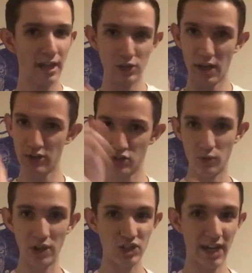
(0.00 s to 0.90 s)
You guys should
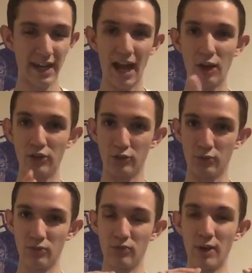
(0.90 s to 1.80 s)
really check it out. It's
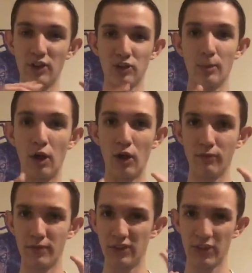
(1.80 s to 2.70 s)
very
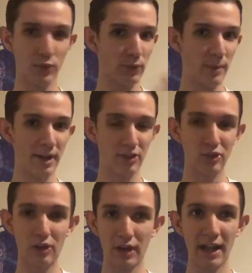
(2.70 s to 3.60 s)
small. It's like 3 minutes
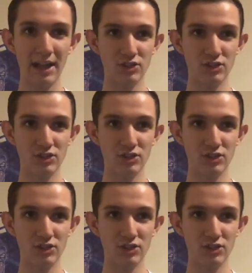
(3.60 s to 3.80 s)
long.